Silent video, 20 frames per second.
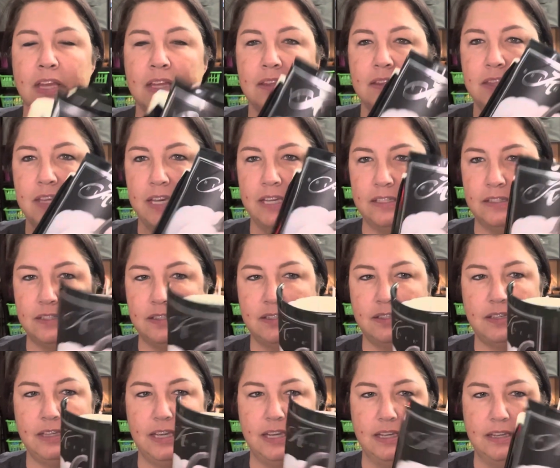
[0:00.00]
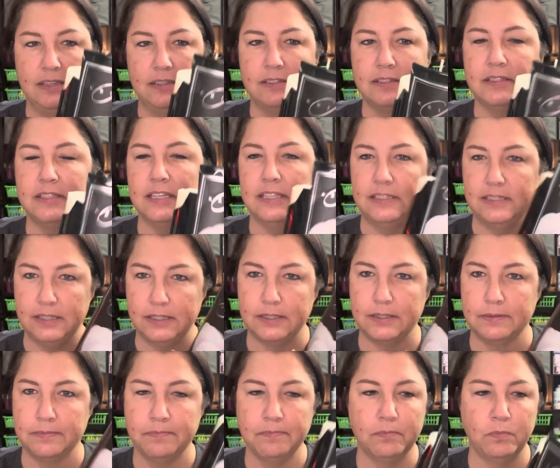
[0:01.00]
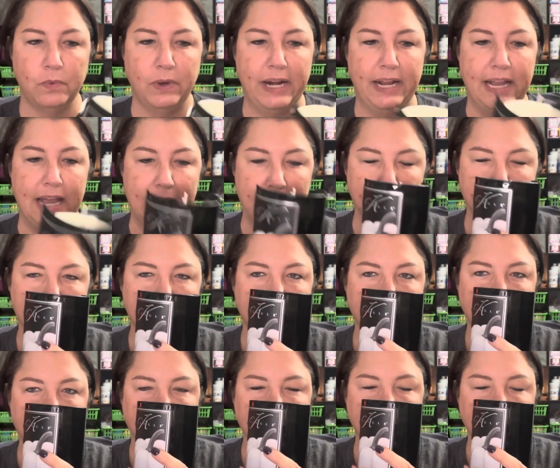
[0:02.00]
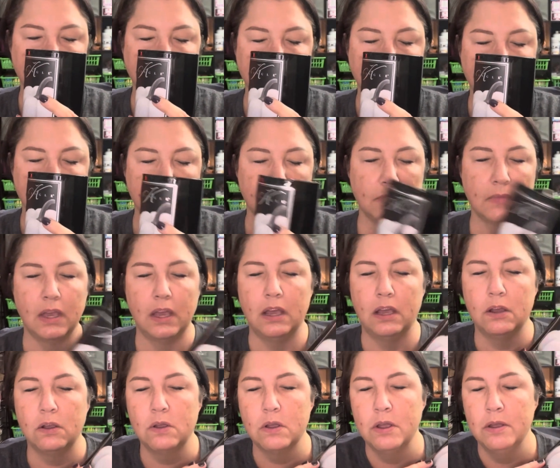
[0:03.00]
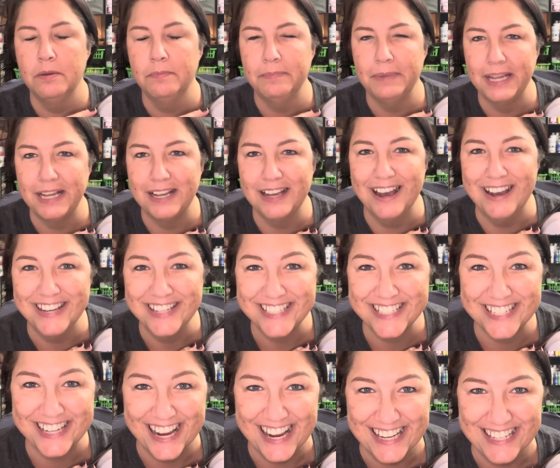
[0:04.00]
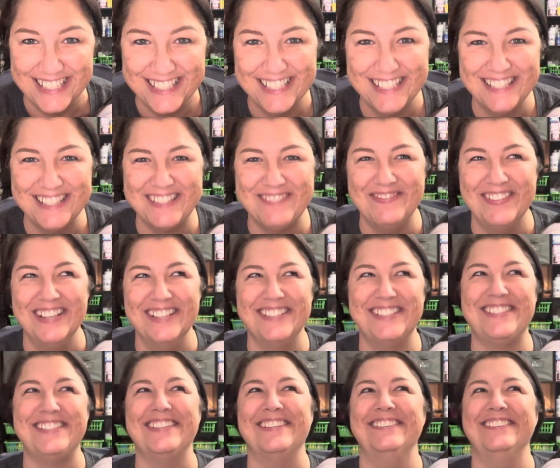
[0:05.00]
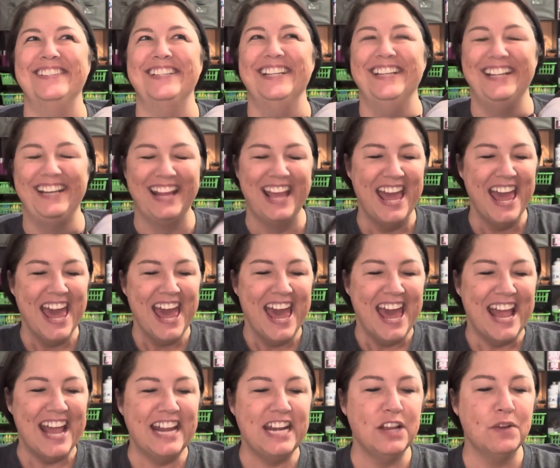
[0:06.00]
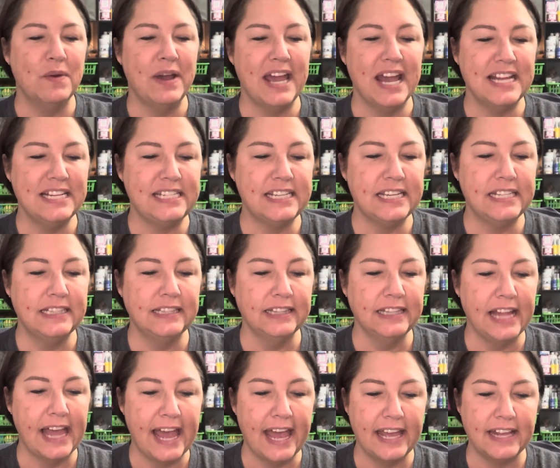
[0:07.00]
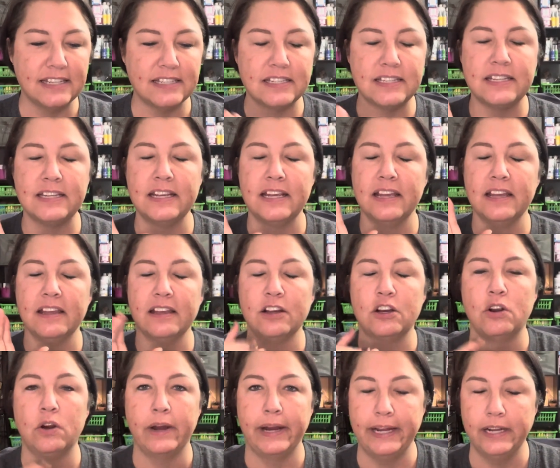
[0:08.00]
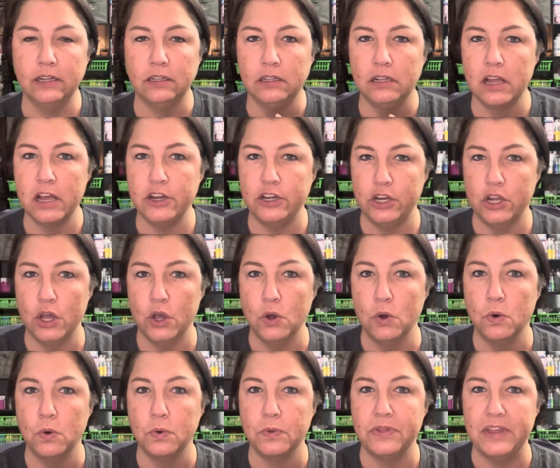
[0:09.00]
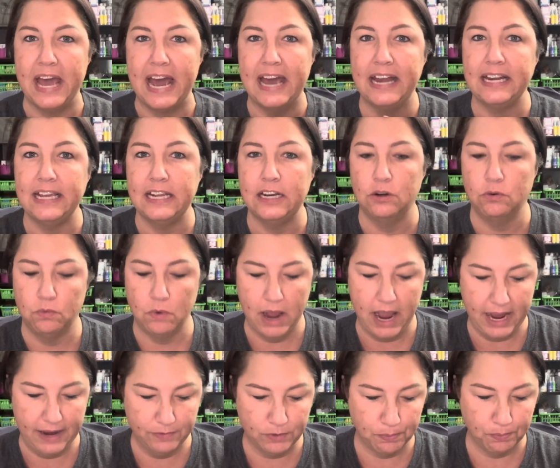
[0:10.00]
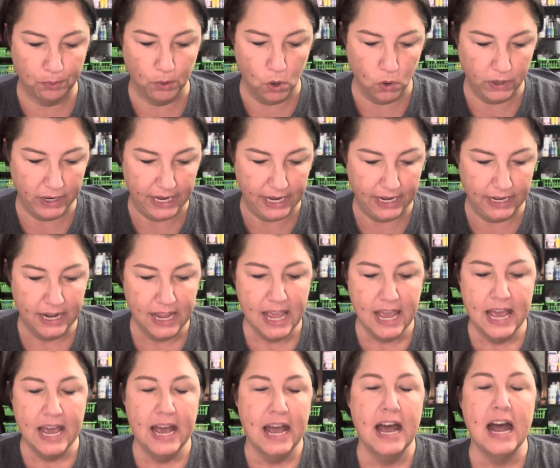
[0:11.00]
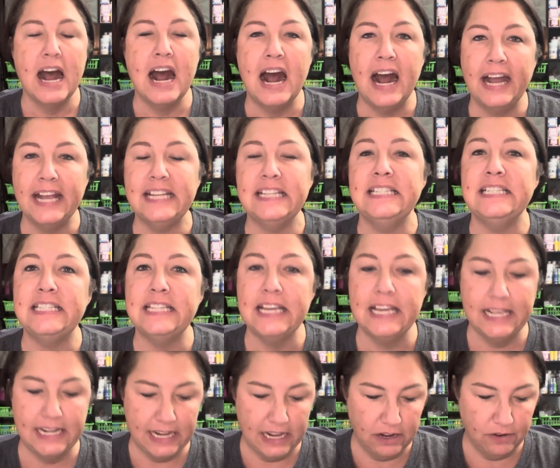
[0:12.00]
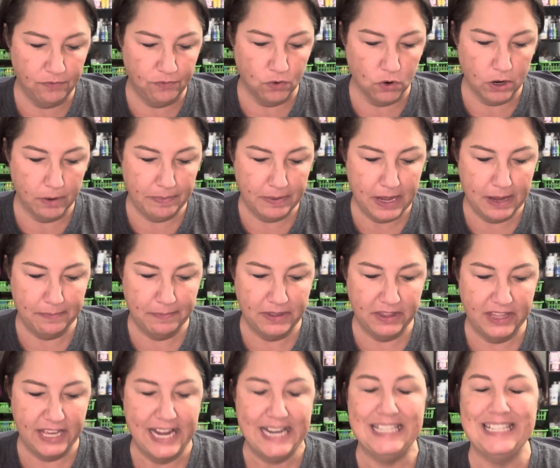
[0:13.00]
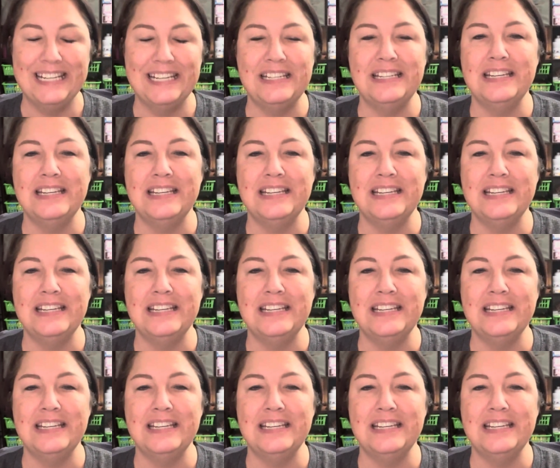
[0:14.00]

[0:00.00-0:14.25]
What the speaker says: This is what I got. Oh my gosh, guys, it smells so good. Anyway, I did let Kringle know that it arrived broken. I did inform them they did